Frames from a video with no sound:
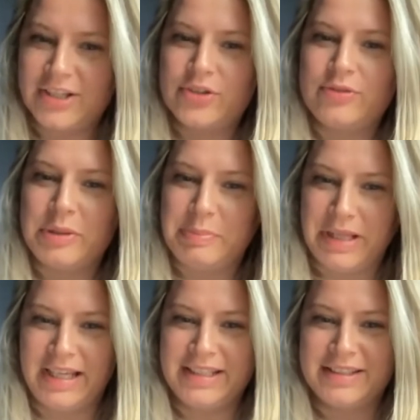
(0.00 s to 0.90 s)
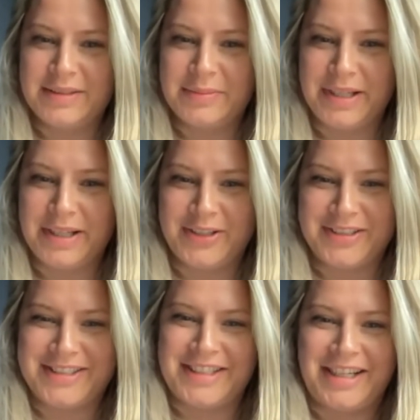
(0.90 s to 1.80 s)
think it should replace,
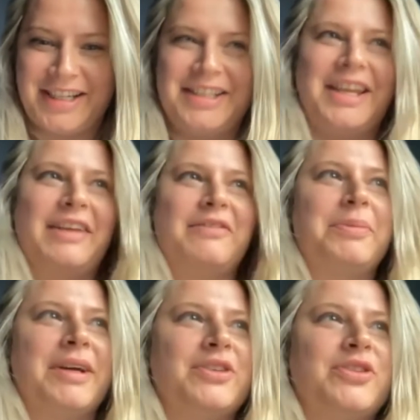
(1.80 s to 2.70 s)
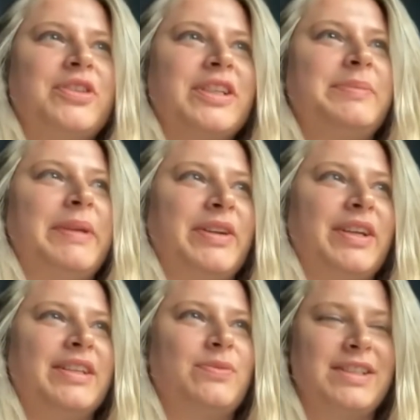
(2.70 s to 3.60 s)
because I think everybody should
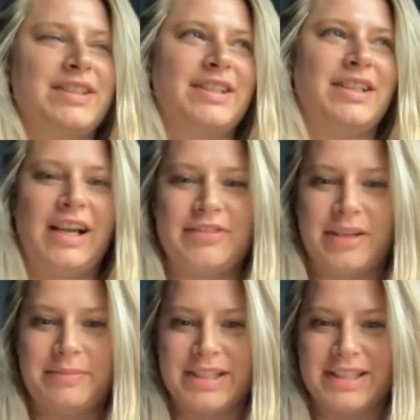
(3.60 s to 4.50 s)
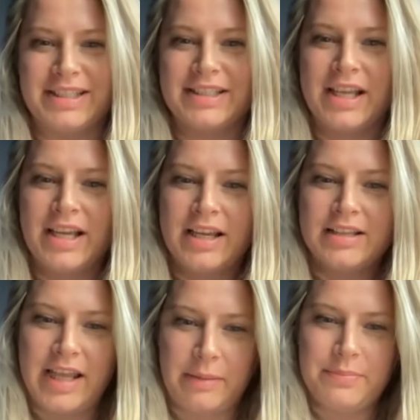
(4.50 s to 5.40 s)
experience once in a lifetime, at least,
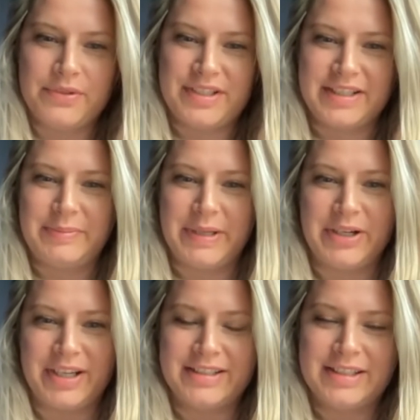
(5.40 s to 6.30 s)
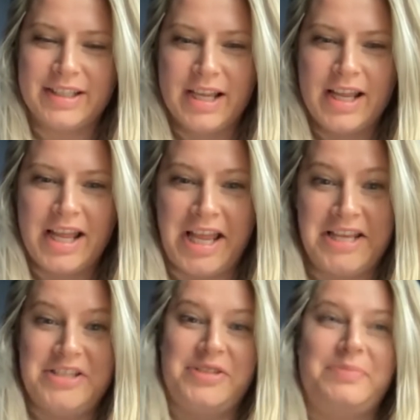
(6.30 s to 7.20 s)
the campus experience,
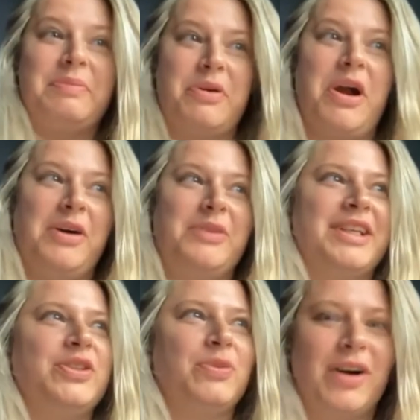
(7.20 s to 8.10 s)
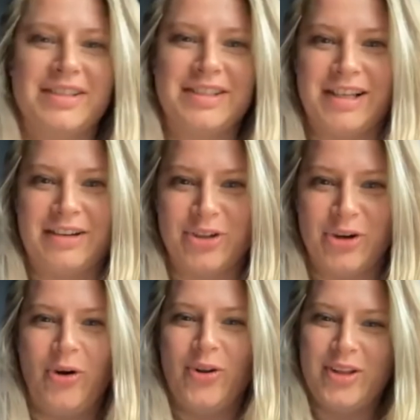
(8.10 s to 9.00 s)
and just be proud that you're walking down the
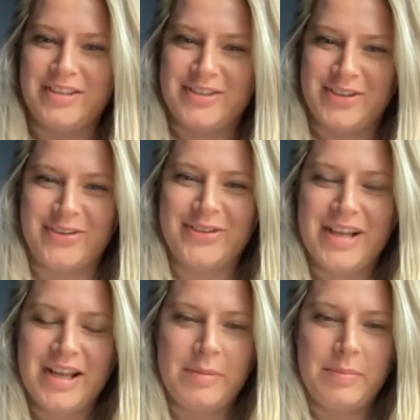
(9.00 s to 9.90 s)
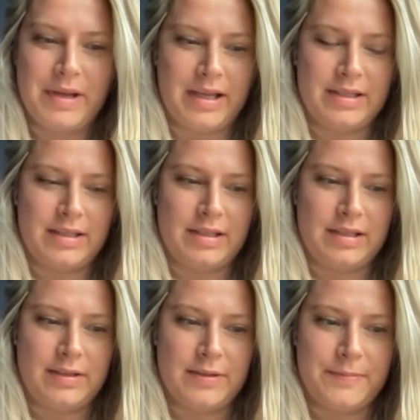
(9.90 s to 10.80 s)
hall and so. But
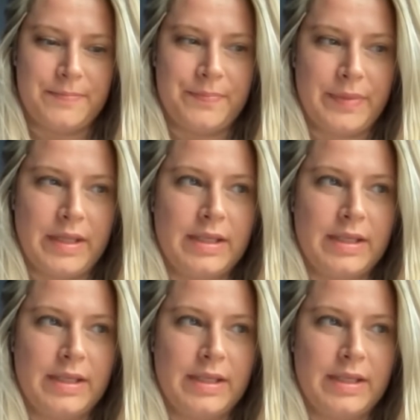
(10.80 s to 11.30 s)
I